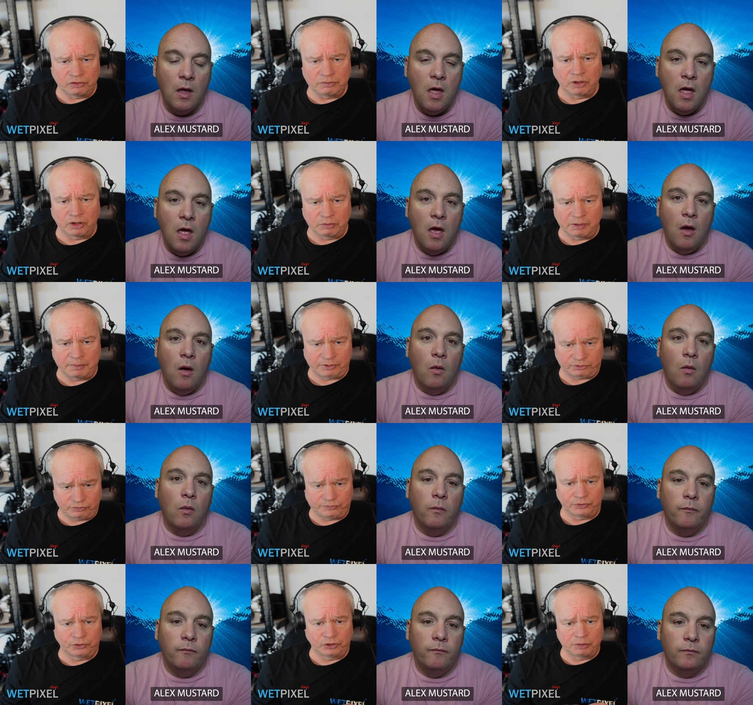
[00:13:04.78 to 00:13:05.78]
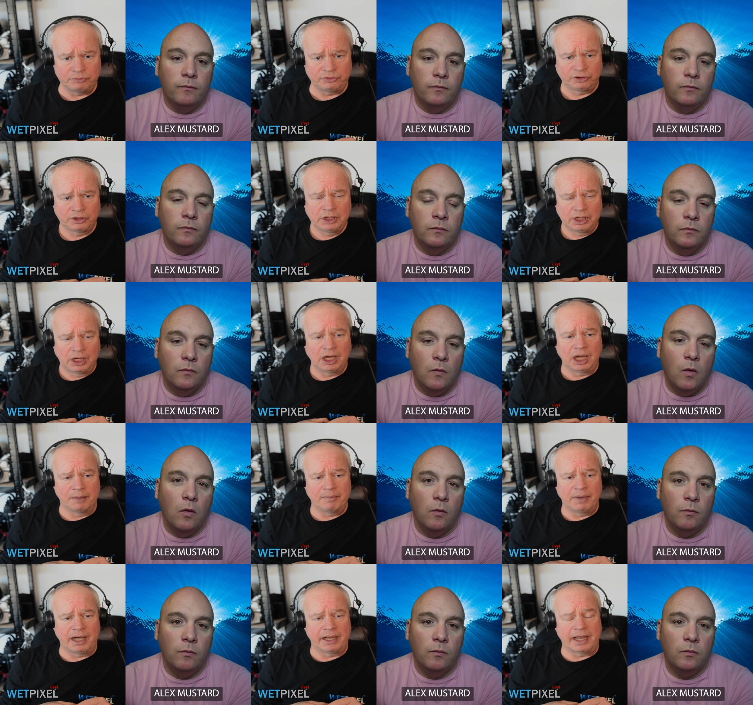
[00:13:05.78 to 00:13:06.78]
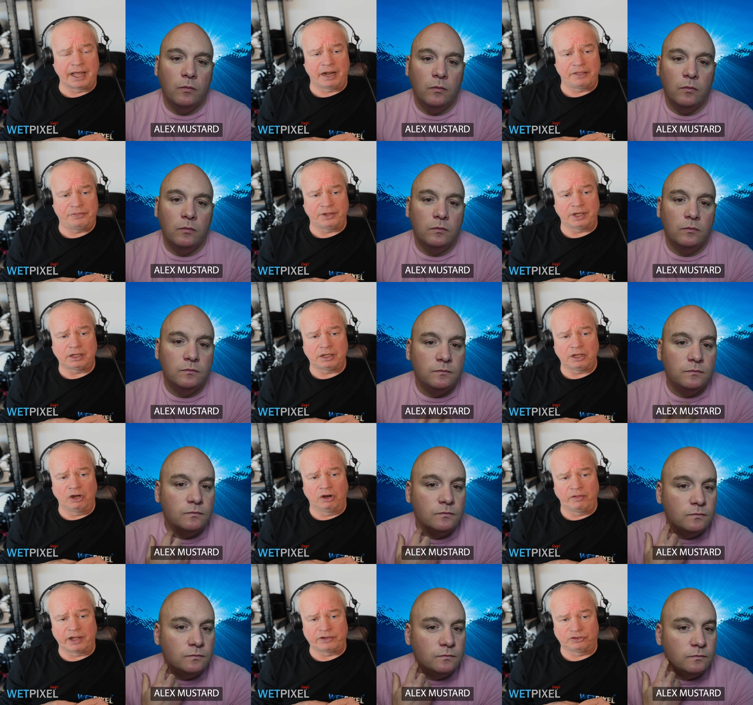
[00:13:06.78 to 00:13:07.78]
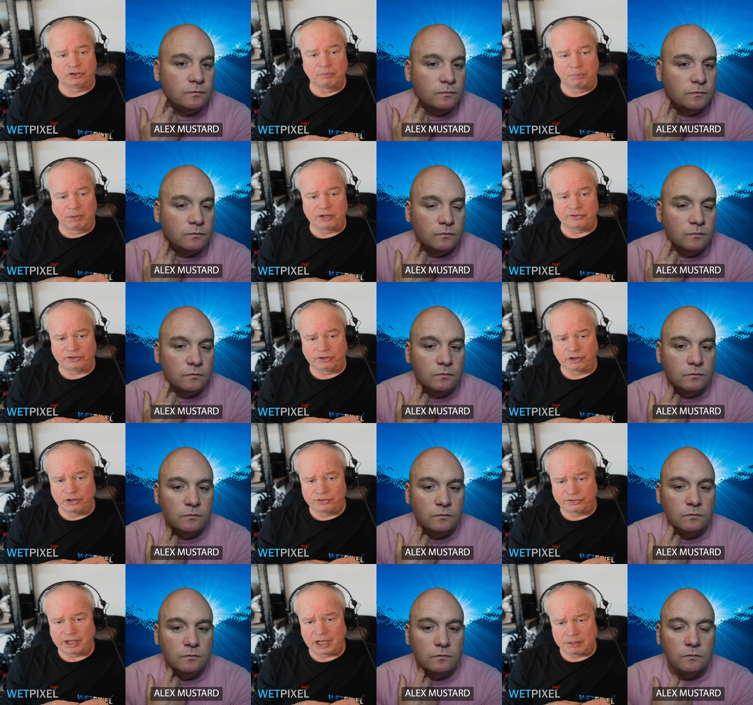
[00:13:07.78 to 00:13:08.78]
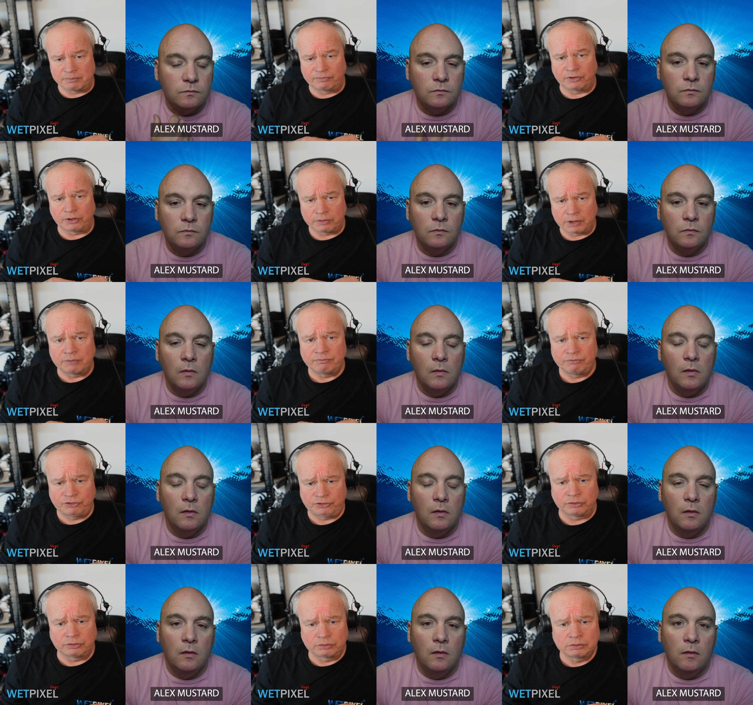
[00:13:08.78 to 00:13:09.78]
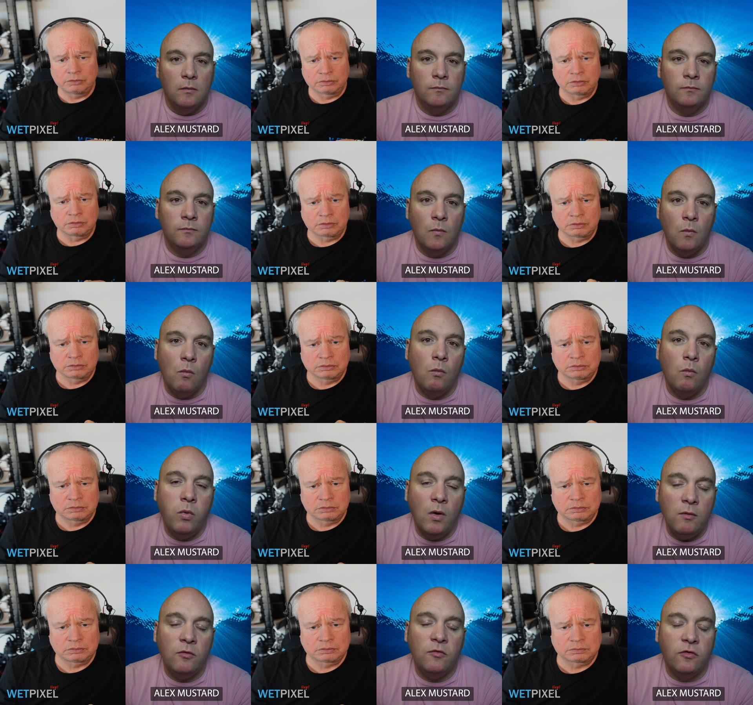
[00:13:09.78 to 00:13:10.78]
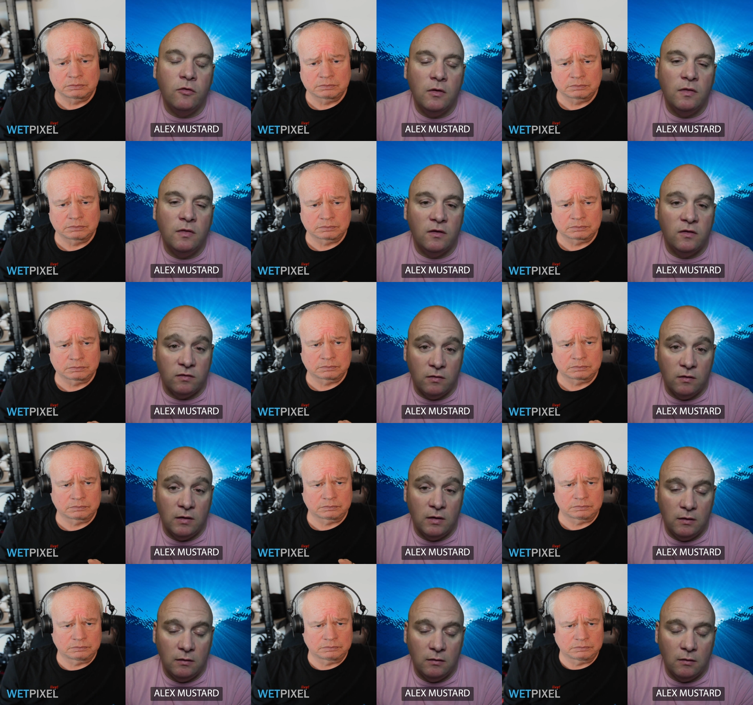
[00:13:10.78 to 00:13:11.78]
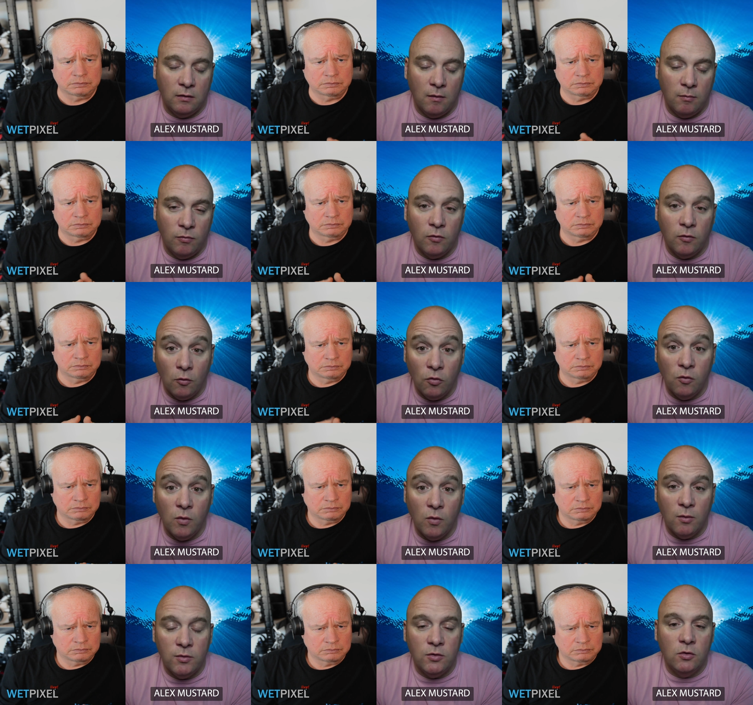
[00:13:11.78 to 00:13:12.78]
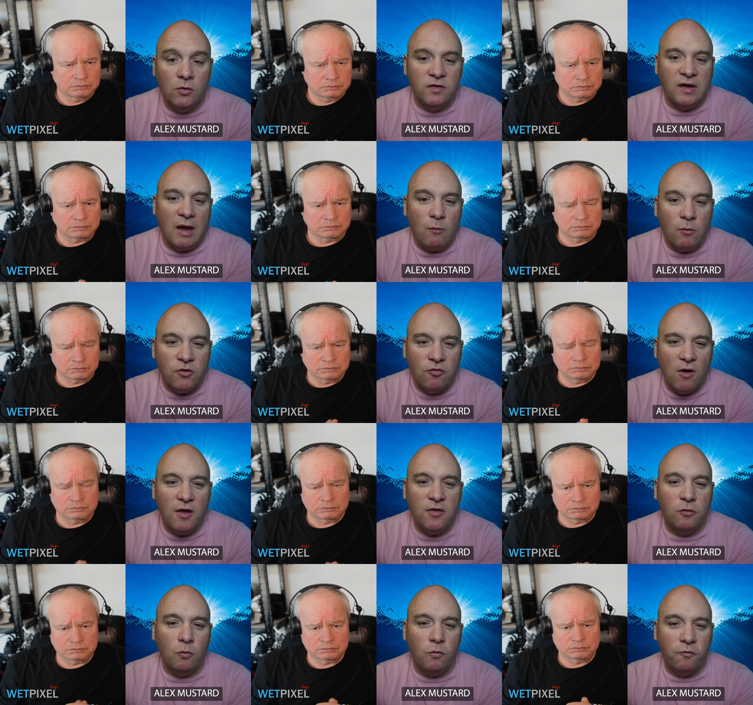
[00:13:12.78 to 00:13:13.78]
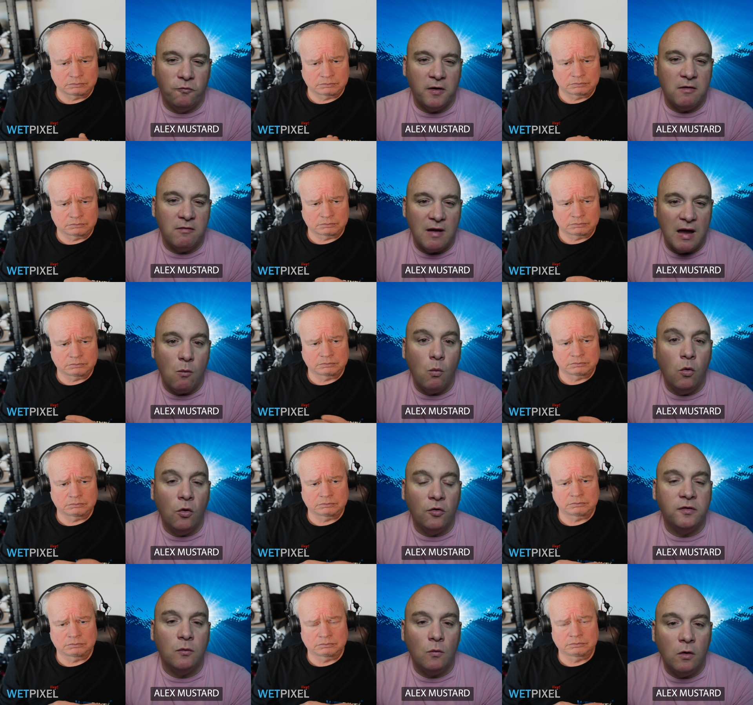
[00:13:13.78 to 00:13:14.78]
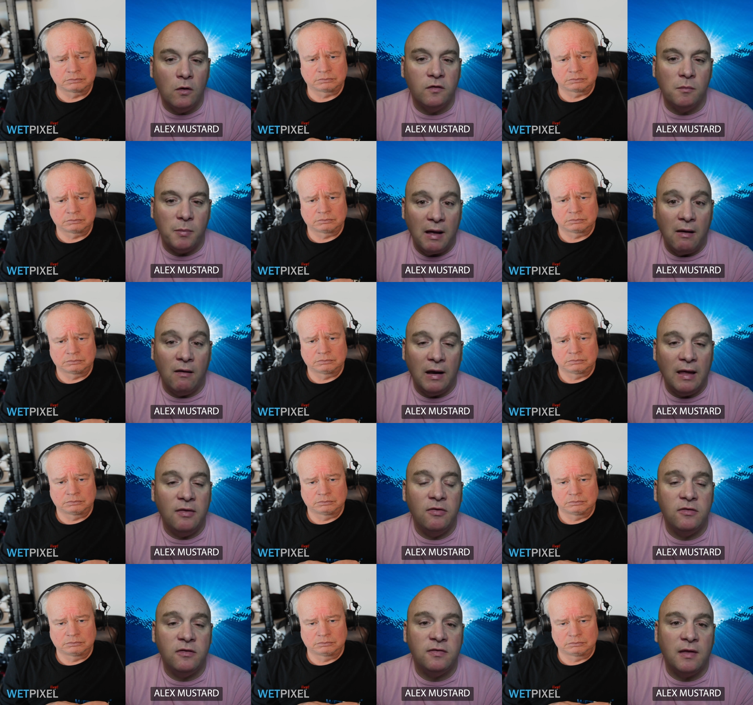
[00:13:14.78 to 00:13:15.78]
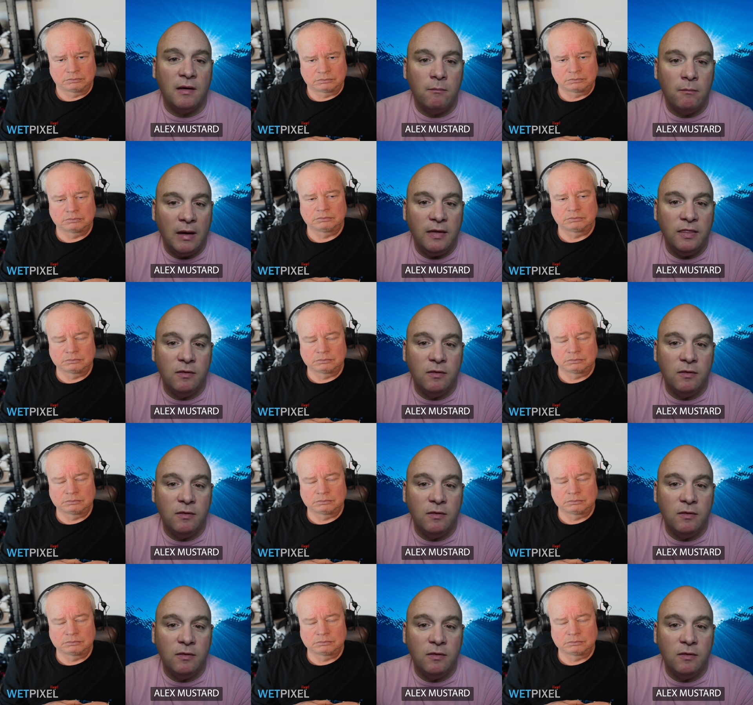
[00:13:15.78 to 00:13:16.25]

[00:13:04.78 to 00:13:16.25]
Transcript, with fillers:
Speaker 1: on the Wetpixel forums. And I think, you know, that's a good place to go to get info. Yeah, for sure.
Speaker 2: When I was doing this, all the work with Nauticam, we tried to figure out what it was about lenses that made